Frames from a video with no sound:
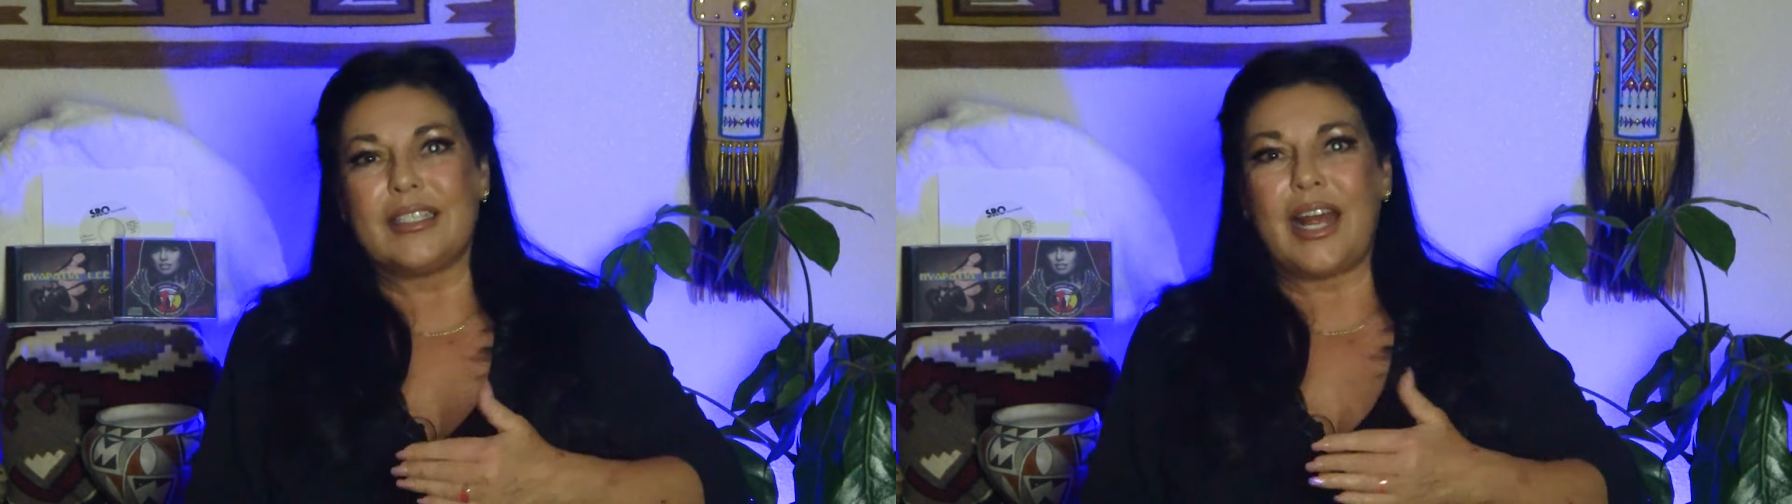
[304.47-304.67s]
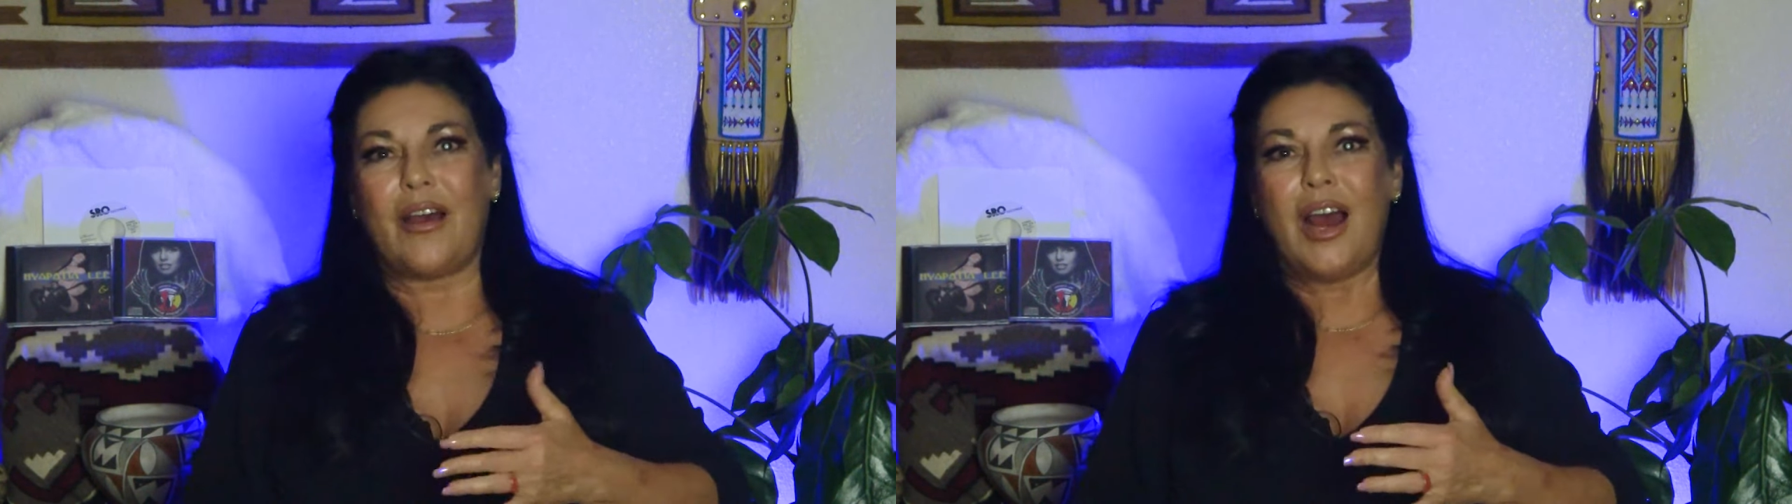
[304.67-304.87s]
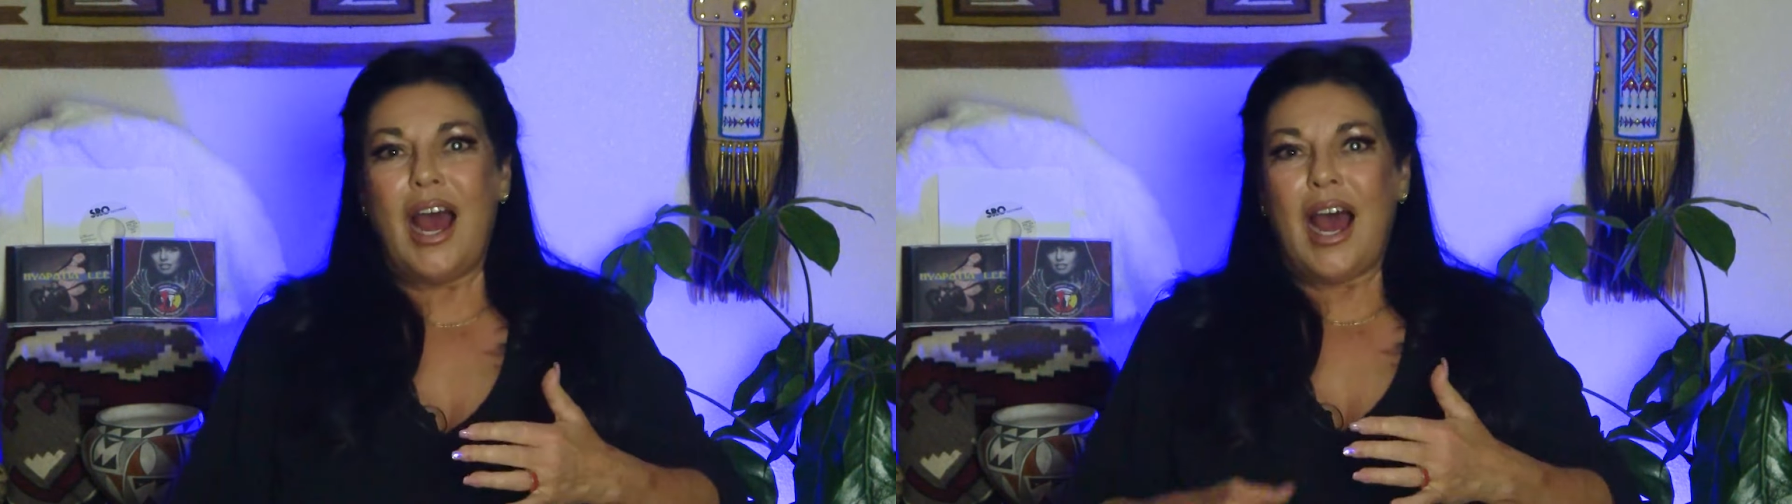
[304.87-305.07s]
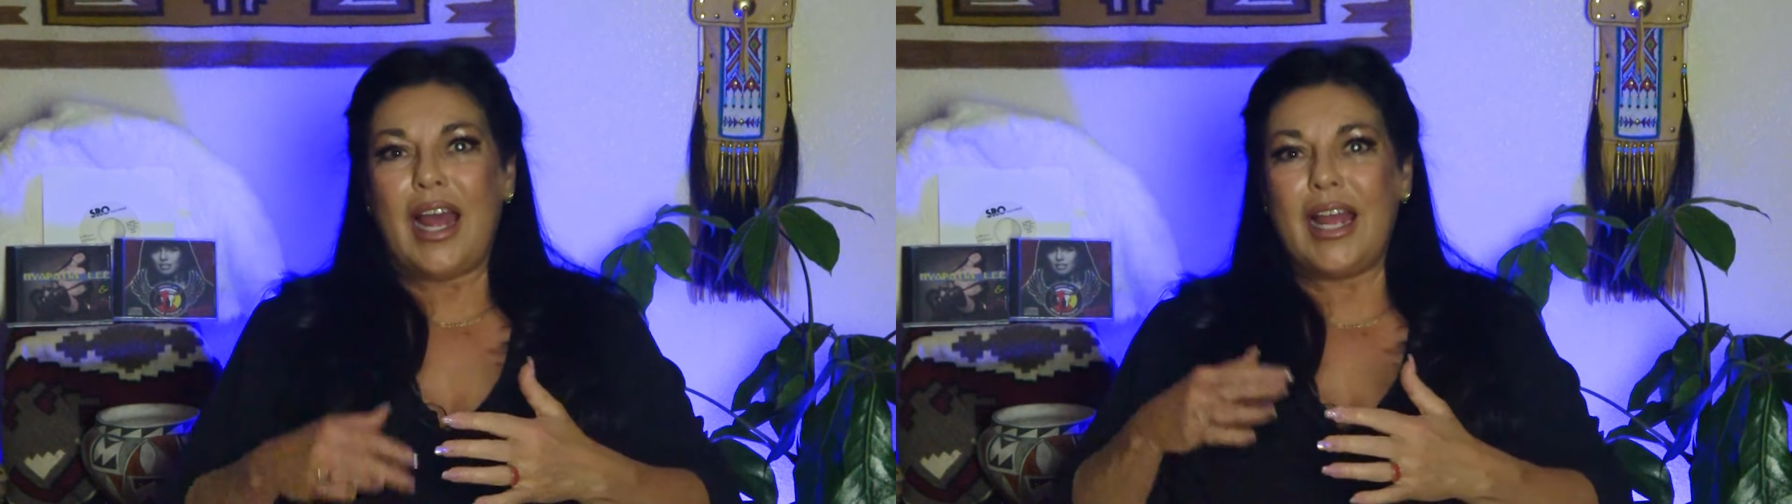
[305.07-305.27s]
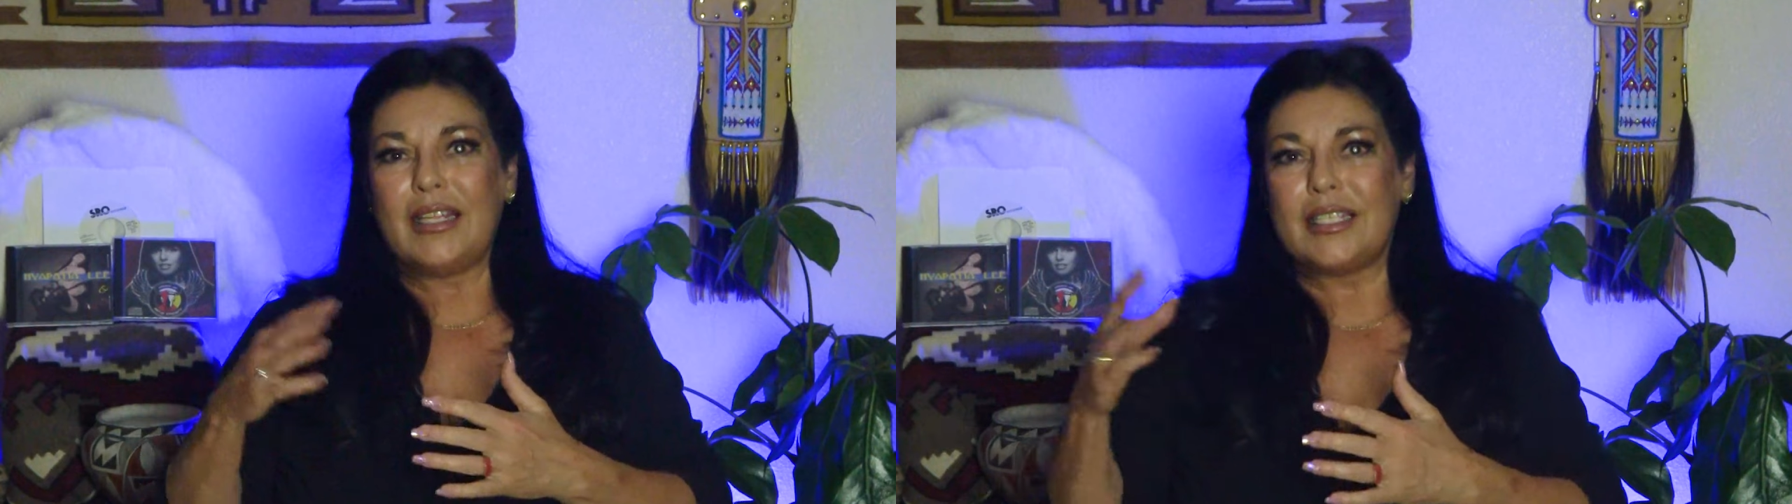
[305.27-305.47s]
Now, I
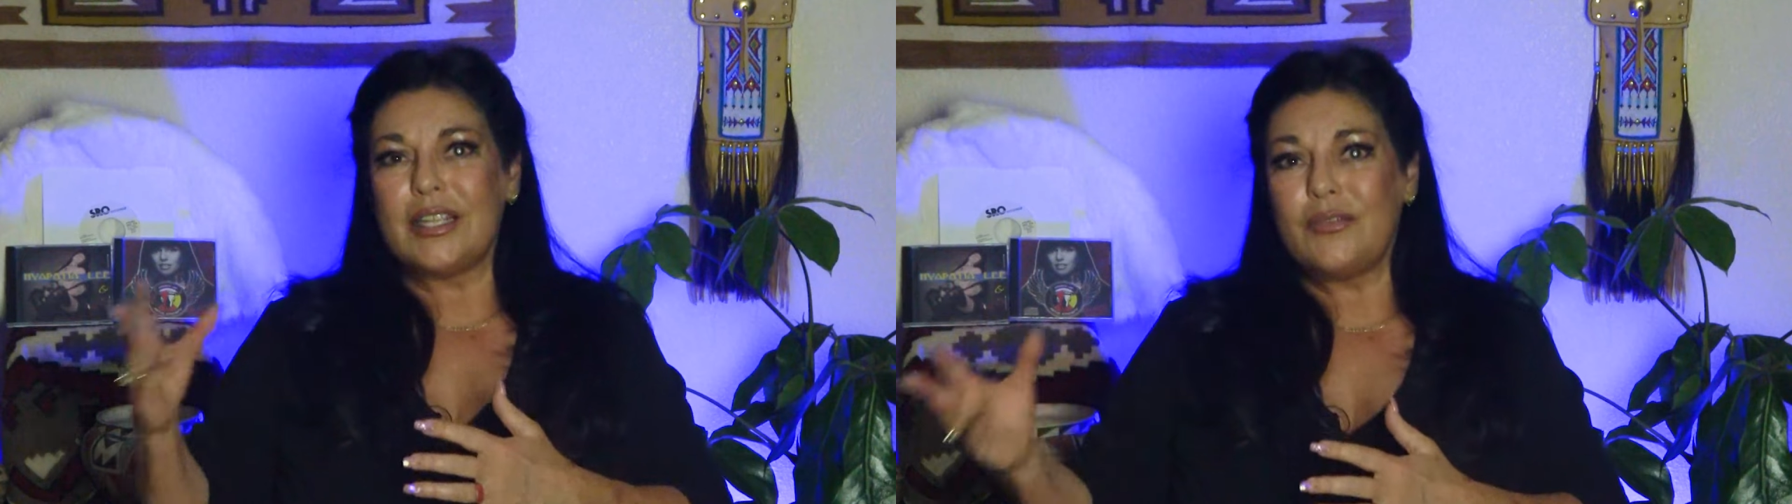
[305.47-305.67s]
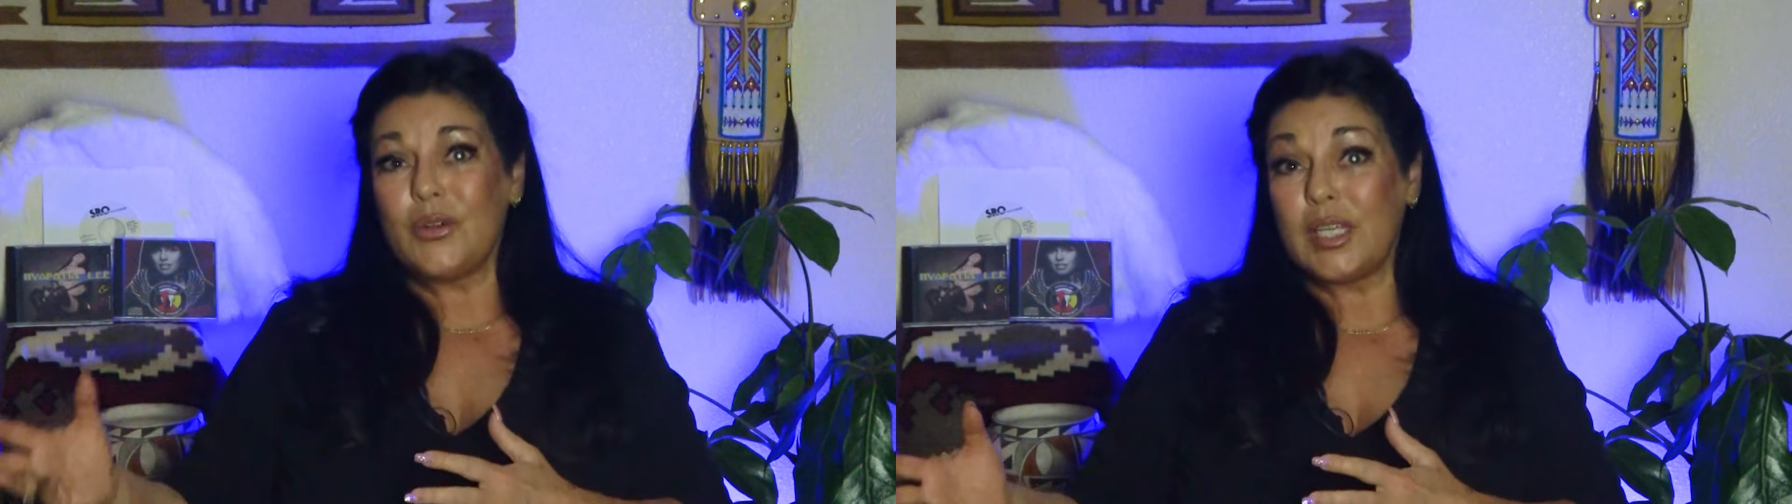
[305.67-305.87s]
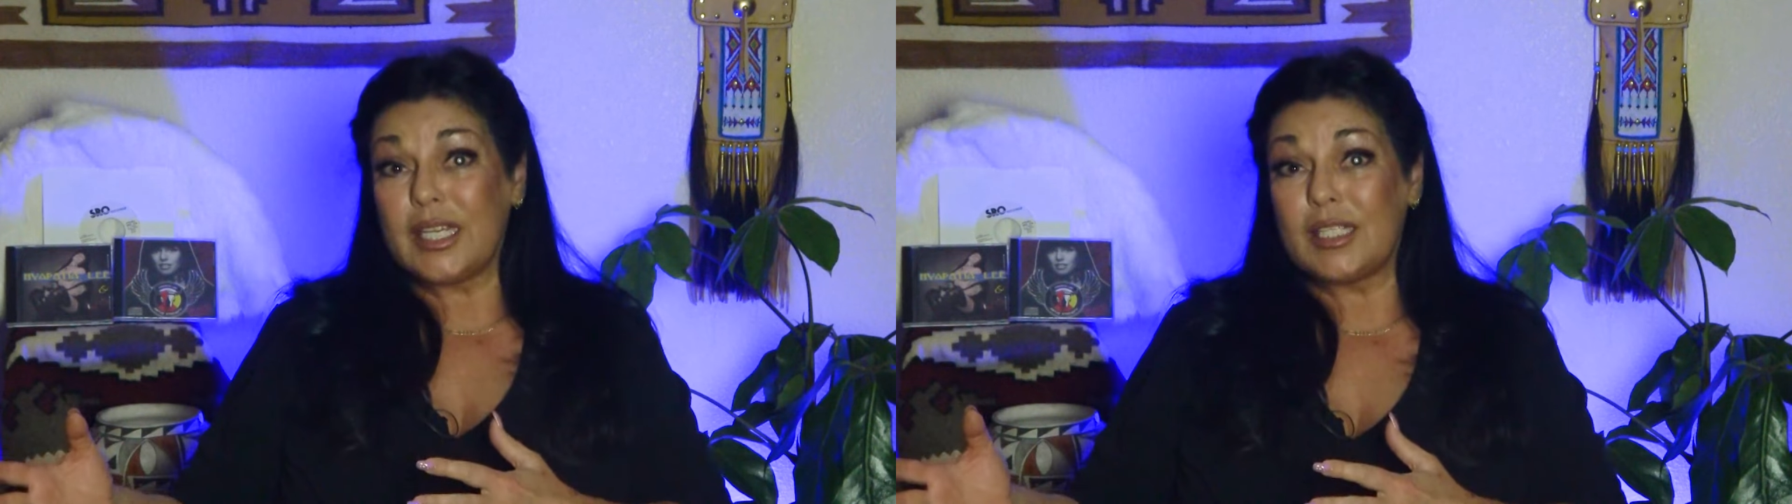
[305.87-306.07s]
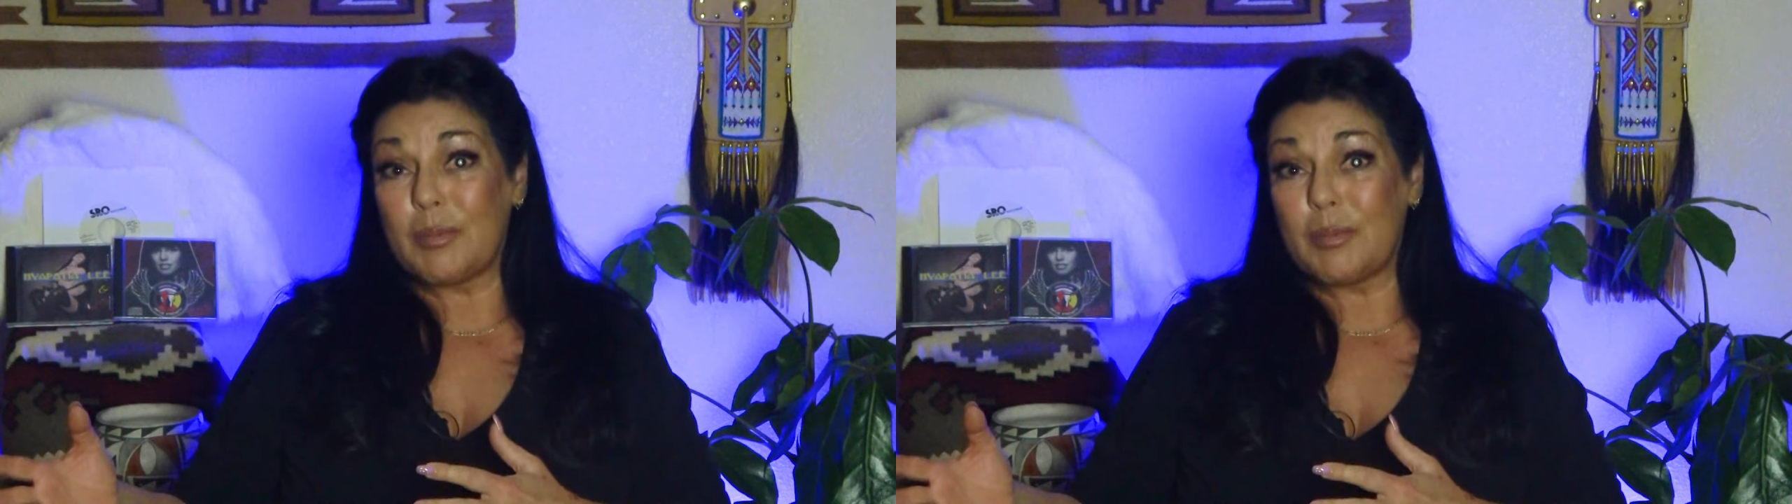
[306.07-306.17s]
had several gigs